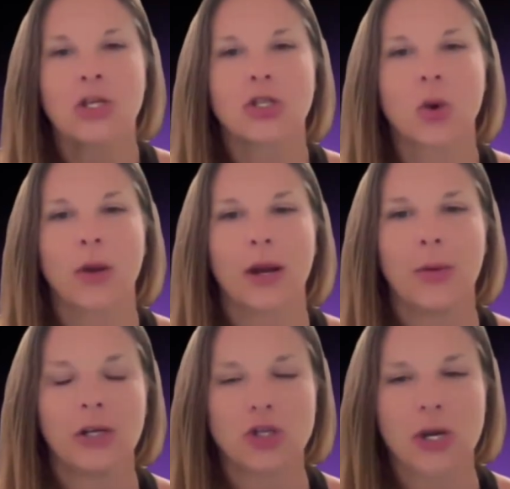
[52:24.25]
So what I
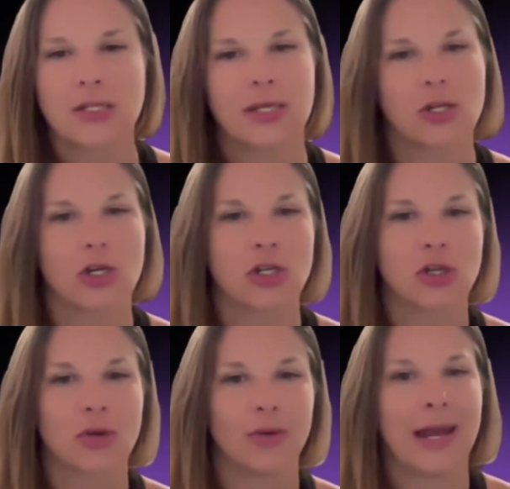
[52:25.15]
want to transition
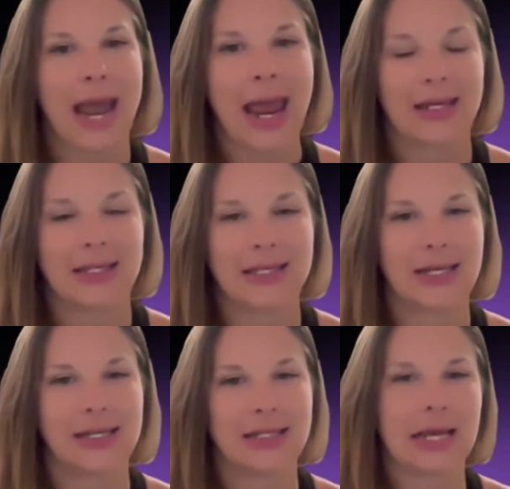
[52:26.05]
into next
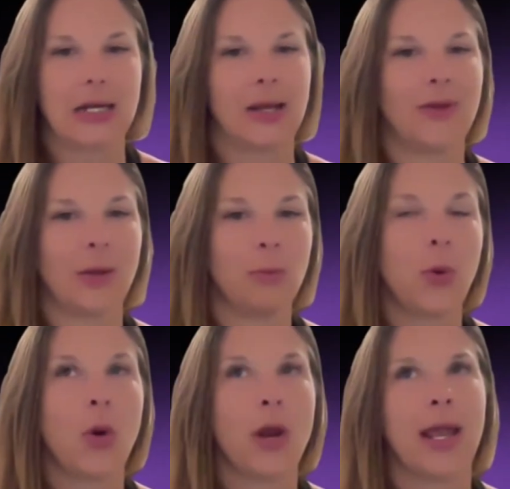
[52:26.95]
is kind of
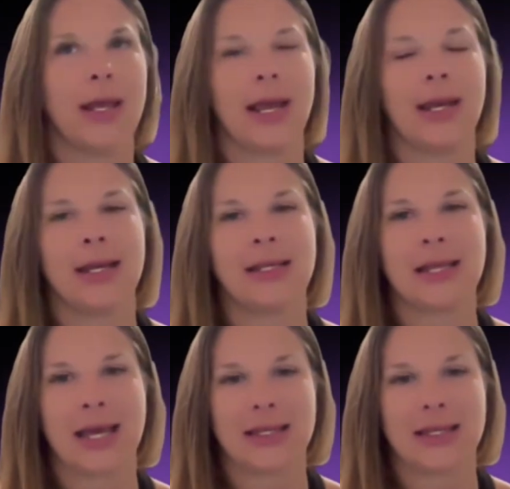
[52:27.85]
important, and I